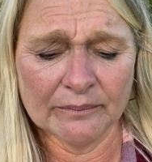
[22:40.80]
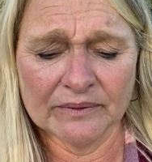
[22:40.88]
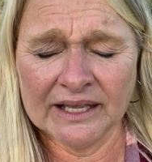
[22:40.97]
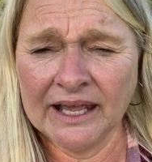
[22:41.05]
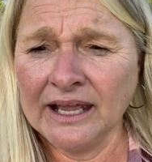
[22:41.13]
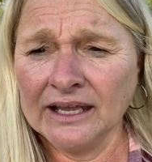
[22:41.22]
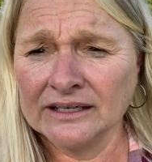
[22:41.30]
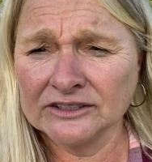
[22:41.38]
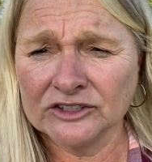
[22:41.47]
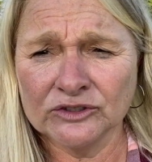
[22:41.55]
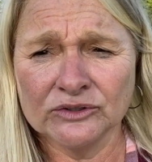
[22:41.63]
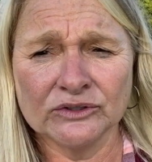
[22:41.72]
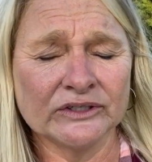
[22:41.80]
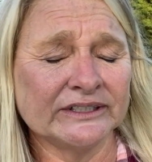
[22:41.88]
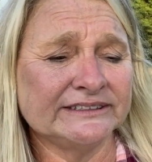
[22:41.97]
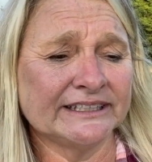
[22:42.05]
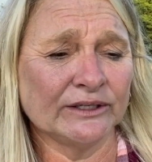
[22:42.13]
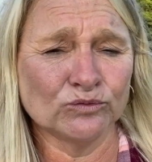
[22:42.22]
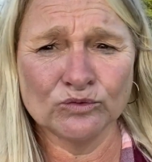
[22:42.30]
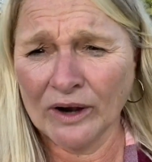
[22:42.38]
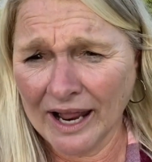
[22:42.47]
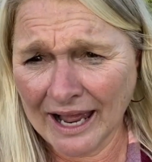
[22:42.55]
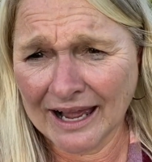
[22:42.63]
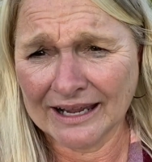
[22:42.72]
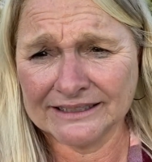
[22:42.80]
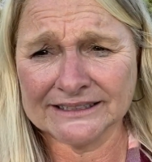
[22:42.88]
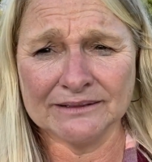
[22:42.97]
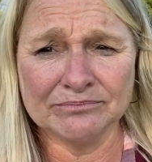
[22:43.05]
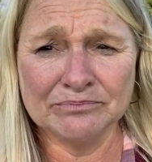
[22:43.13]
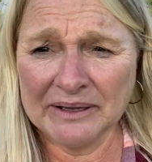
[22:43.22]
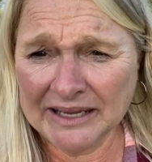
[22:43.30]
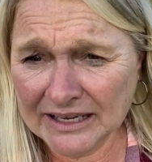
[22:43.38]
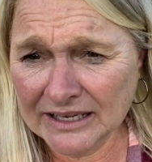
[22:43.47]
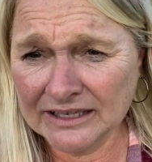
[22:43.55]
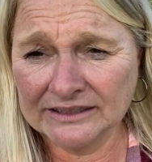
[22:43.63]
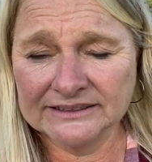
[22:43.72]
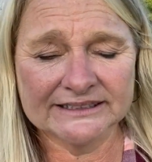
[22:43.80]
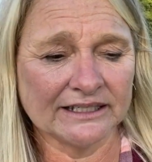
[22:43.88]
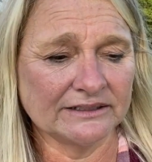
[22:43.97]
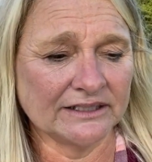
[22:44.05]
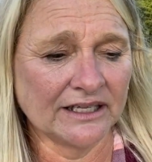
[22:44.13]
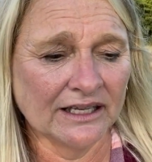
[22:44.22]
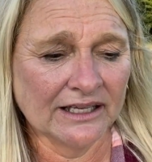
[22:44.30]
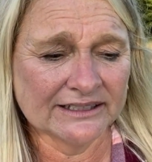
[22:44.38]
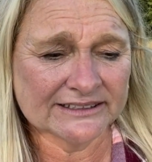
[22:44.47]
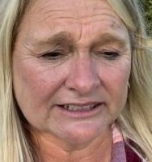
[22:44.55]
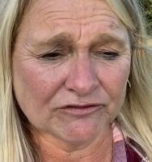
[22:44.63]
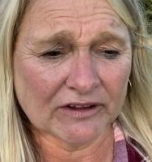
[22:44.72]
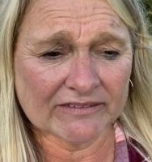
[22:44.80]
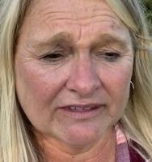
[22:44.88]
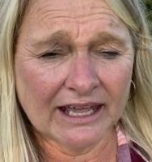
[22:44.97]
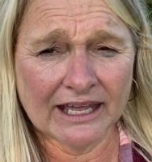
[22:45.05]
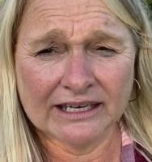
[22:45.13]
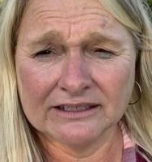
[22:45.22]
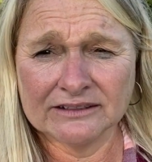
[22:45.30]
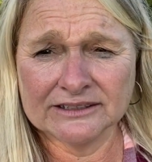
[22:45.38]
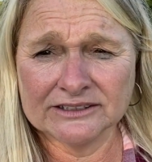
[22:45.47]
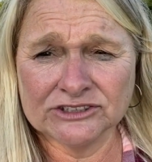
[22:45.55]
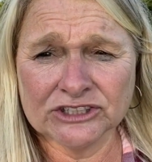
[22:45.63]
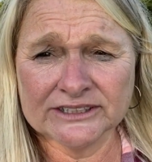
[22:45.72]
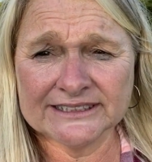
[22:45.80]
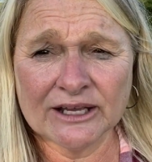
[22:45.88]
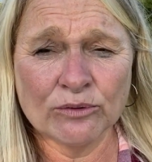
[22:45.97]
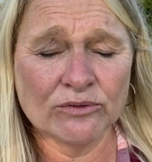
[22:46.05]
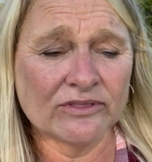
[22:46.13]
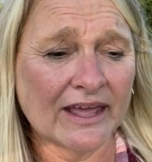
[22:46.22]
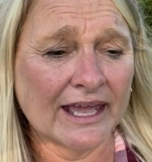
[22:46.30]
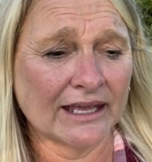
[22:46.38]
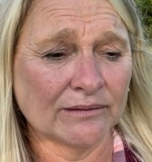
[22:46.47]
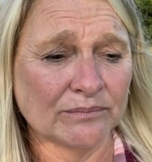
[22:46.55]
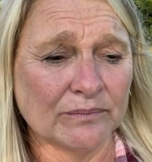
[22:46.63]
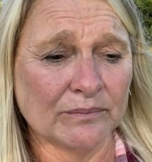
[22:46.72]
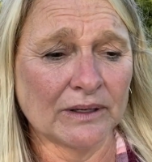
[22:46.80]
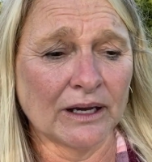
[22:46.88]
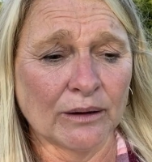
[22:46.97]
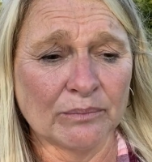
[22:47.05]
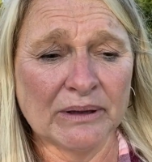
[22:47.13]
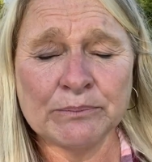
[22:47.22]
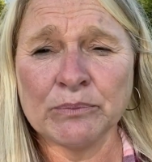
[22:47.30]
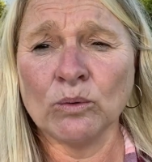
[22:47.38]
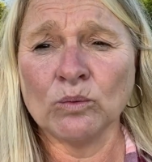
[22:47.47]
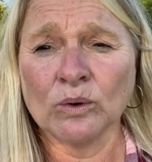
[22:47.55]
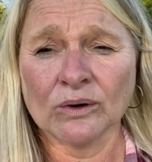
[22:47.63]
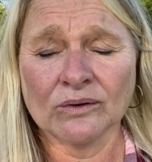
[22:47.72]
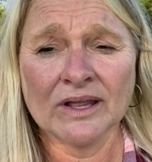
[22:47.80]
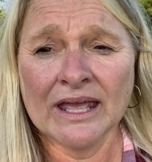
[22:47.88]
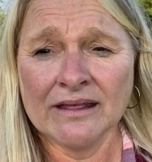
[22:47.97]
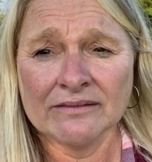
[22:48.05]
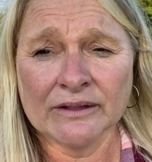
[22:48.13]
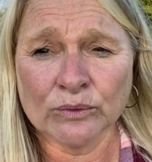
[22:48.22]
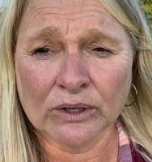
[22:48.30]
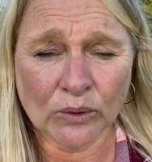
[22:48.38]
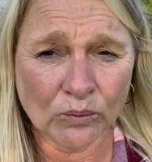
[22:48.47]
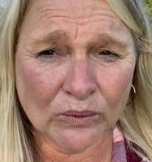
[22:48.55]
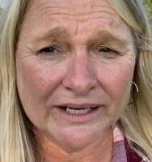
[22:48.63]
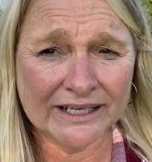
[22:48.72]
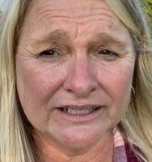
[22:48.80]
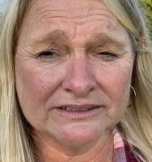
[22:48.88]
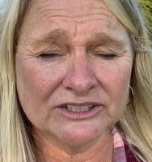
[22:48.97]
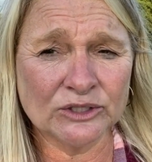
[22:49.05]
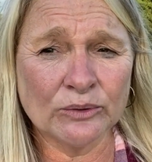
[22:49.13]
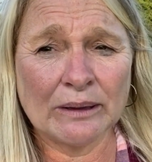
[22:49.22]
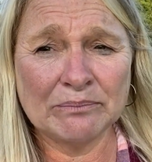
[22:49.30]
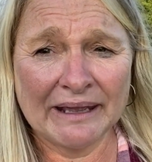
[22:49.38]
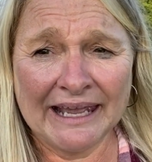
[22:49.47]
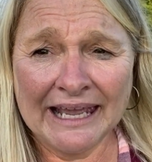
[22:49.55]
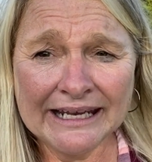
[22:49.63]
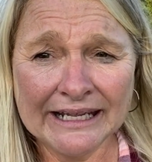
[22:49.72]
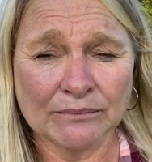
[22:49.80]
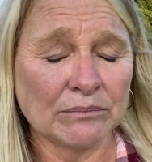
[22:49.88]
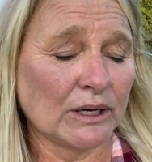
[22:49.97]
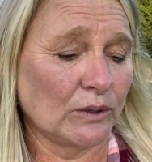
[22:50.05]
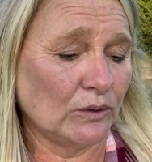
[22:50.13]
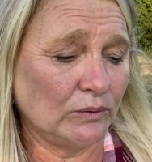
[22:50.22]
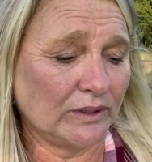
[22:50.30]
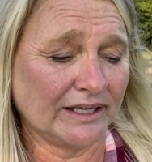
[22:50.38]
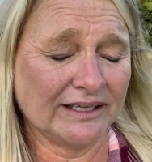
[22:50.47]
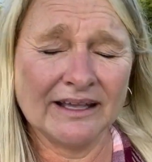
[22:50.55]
canned goods and rice and beans and stuff like that, just so that people were going into a panic mode.